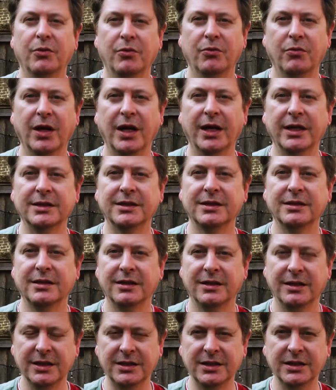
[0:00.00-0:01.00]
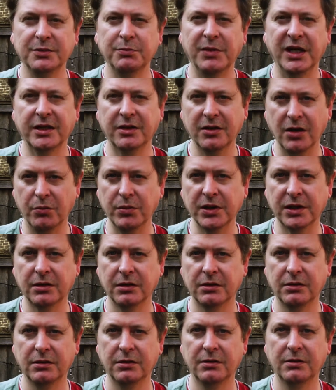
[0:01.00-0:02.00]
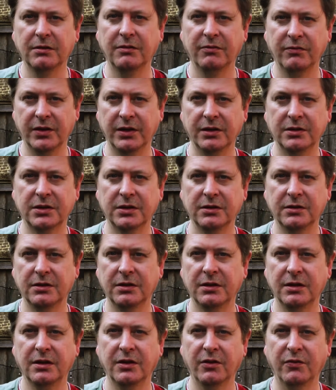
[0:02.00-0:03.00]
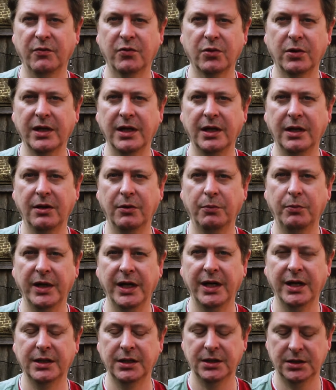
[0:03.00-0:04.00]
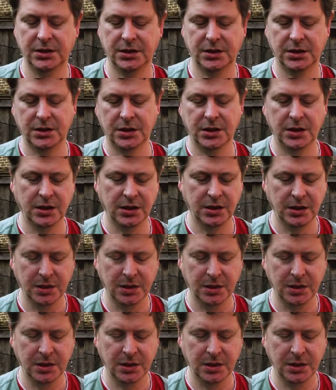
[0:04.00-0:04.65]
Right, this is my comical version of Three Little Pigs.